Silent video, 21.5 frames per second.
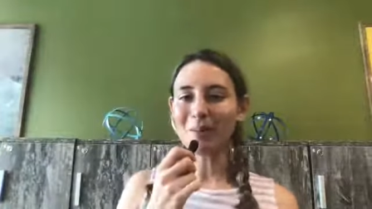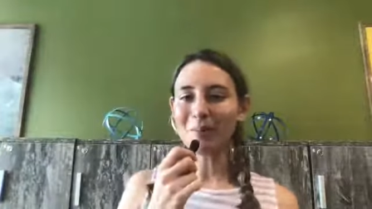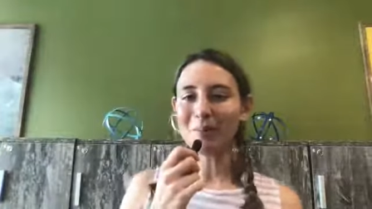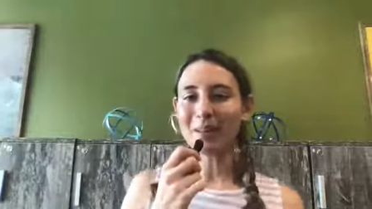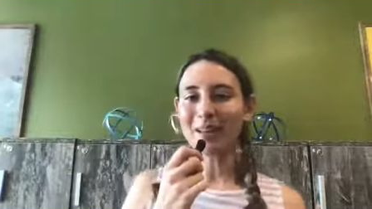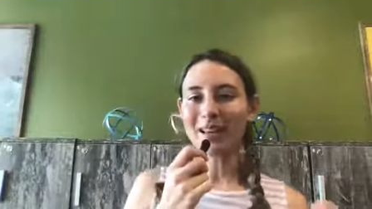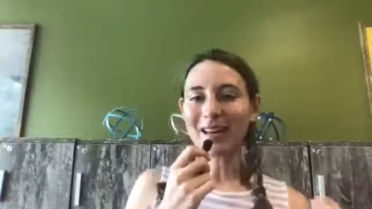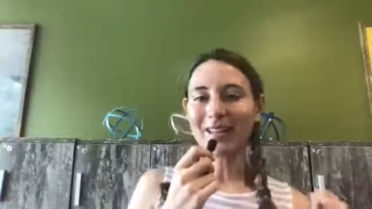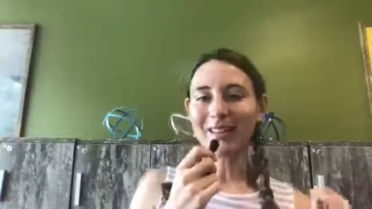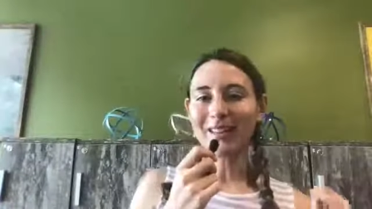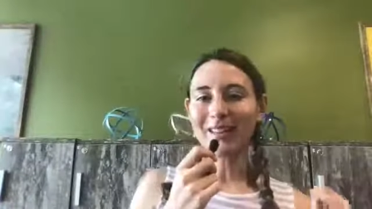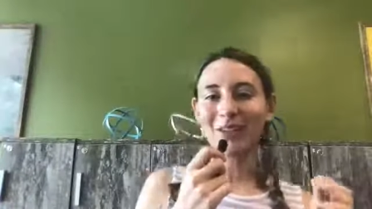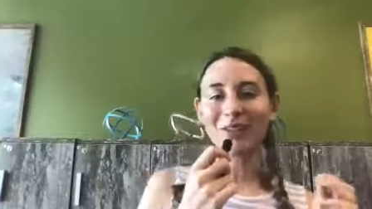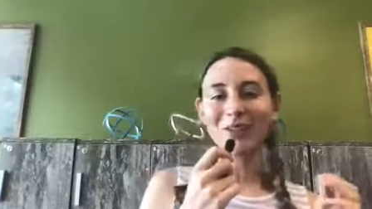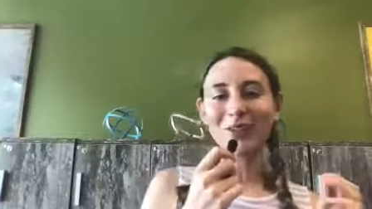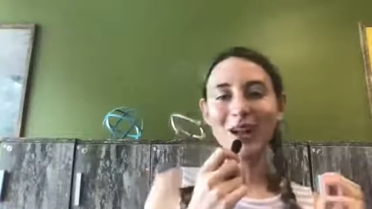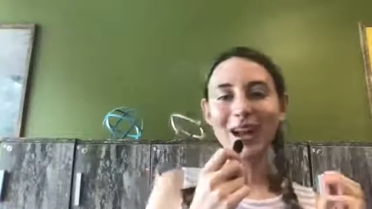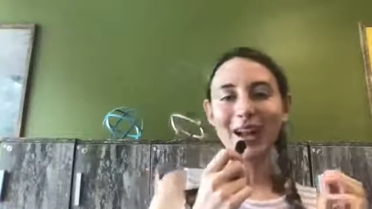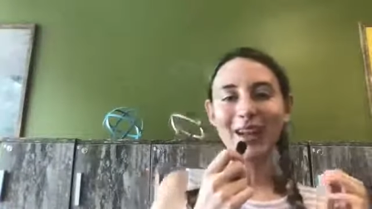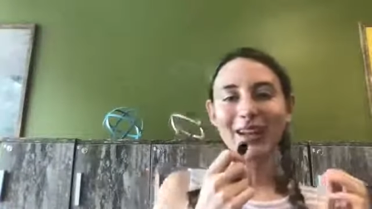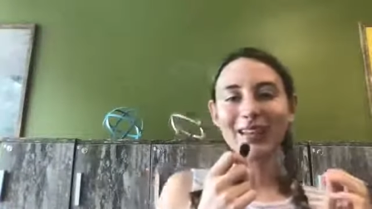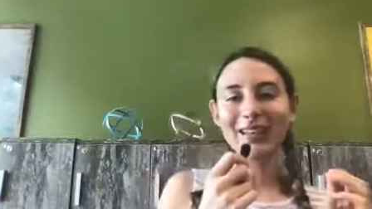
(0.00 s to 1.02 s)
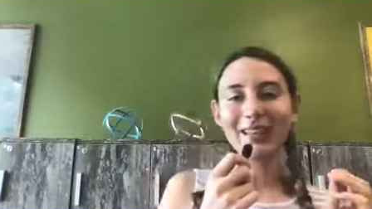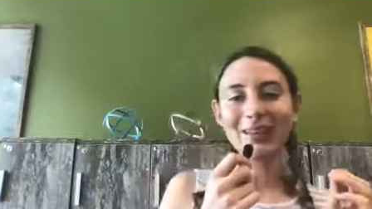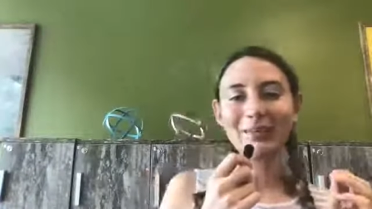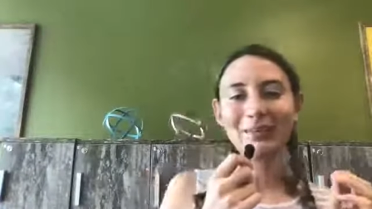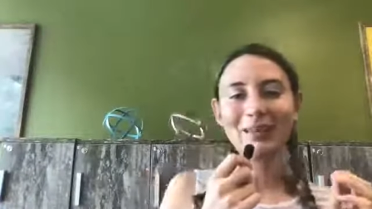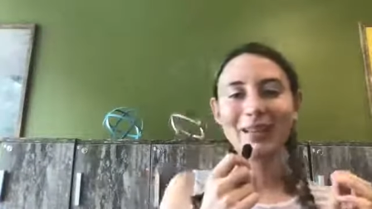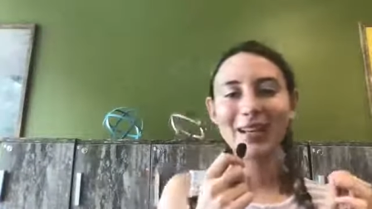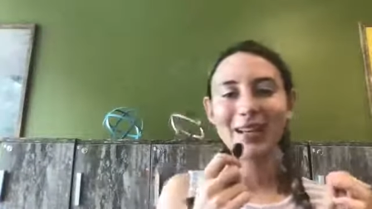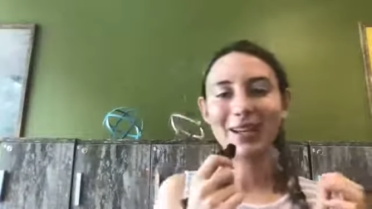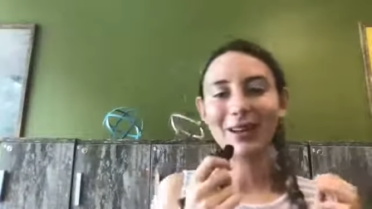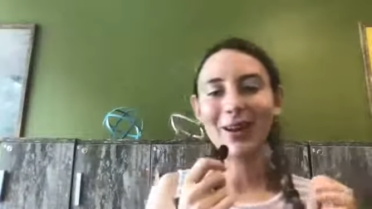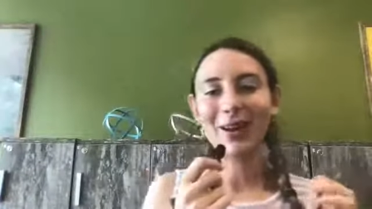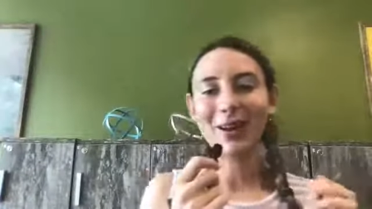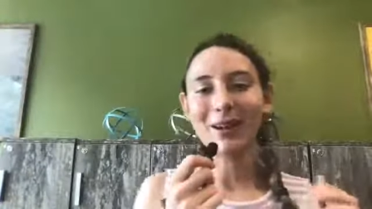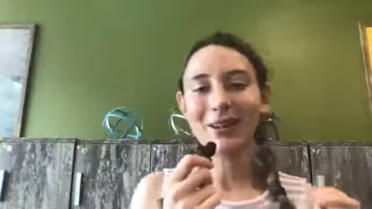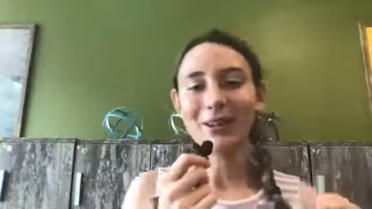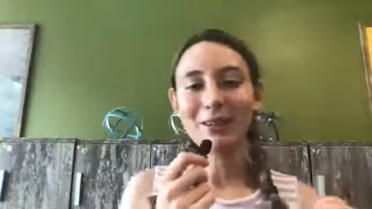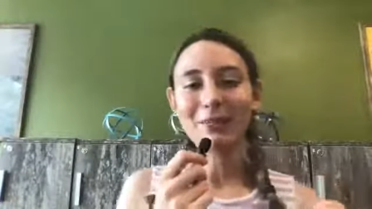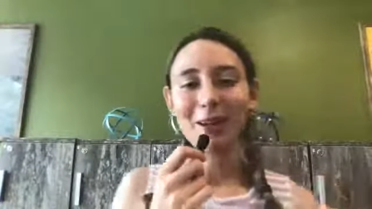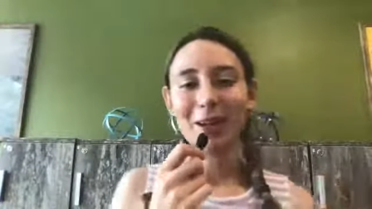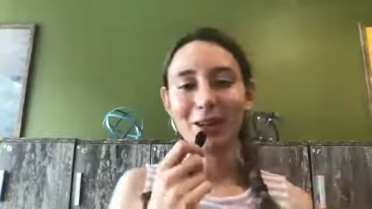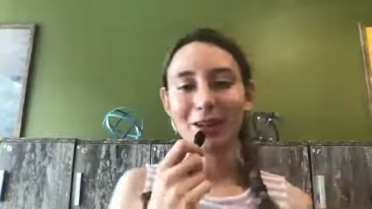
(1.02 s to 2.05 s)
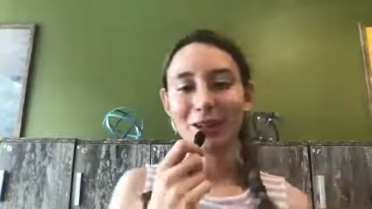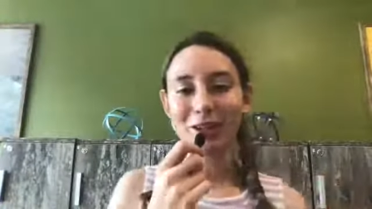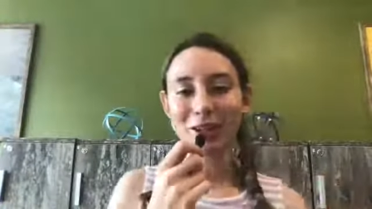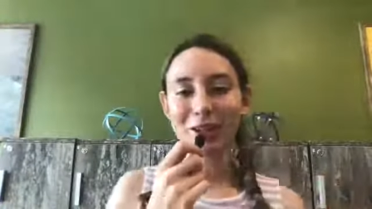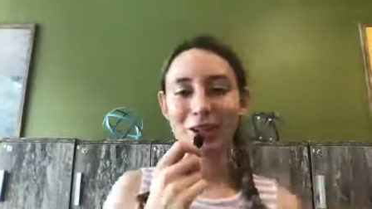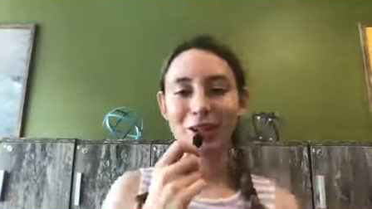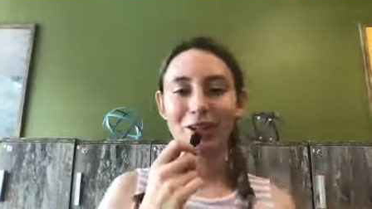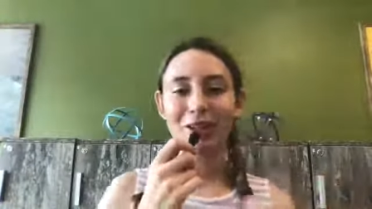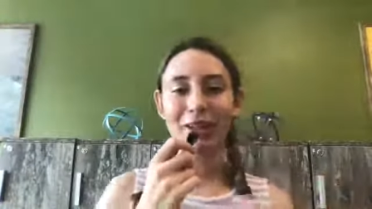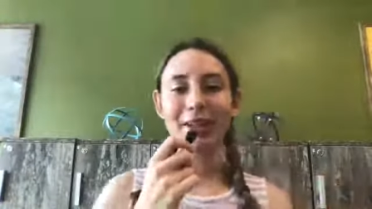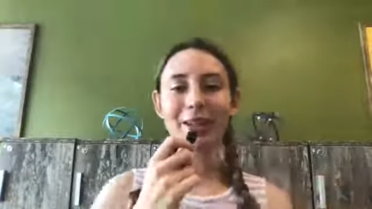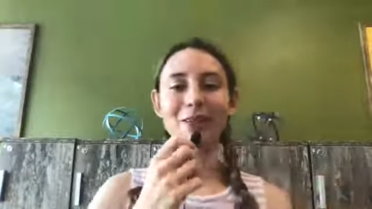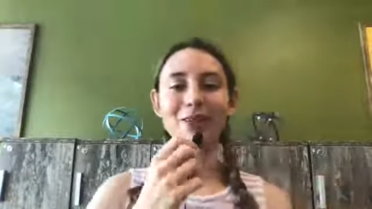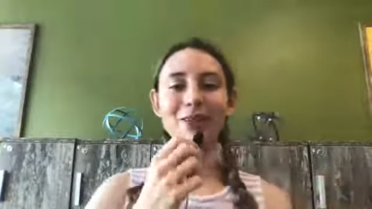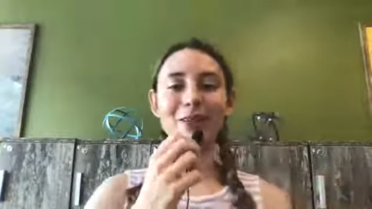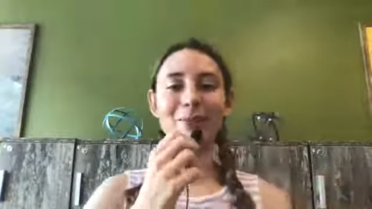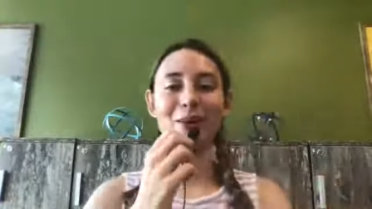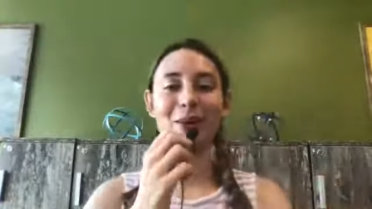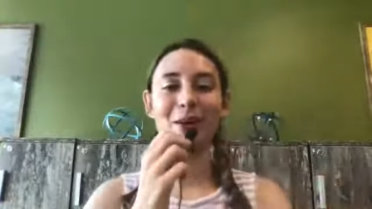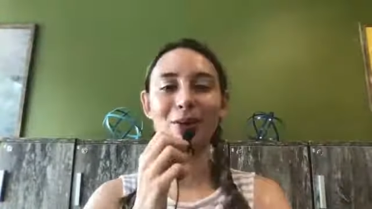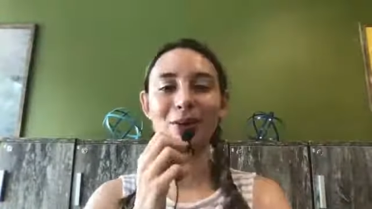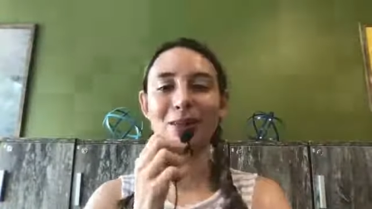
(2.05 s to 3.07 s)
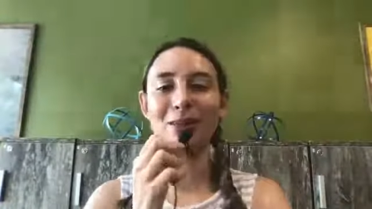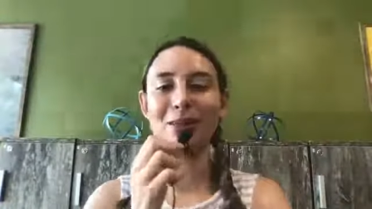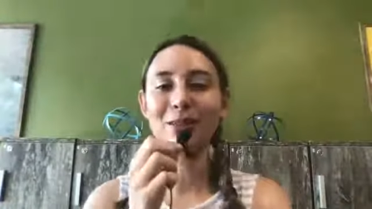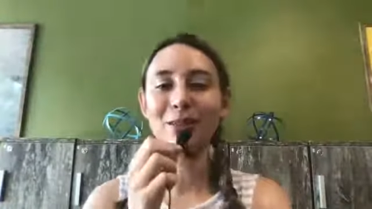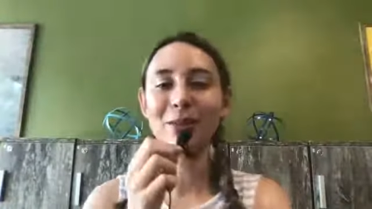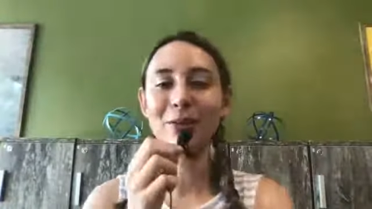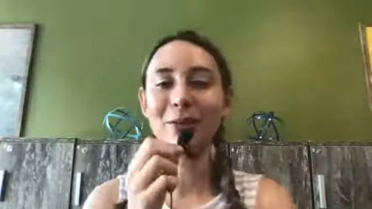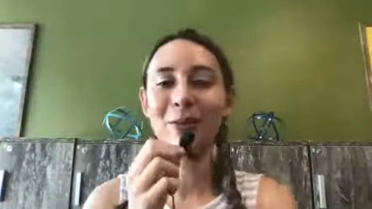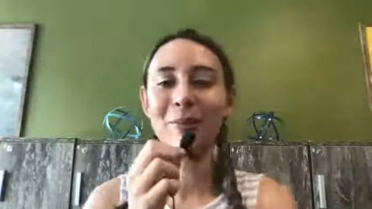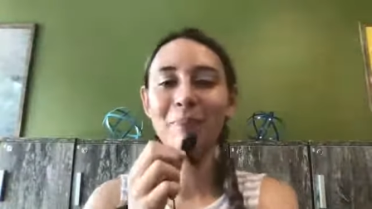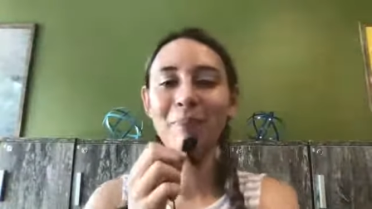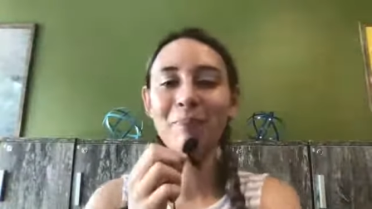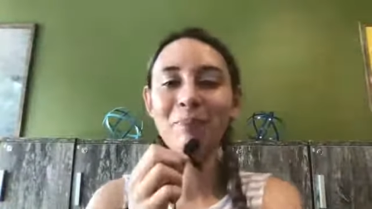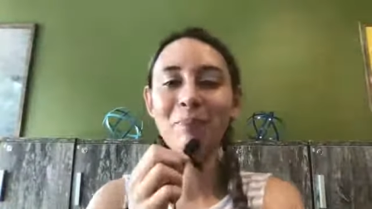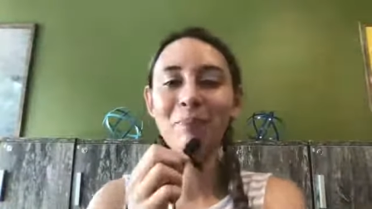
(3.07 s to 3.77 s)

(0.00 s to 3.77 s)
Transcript: because I tried clipping it onto my shirt like you're supposed to,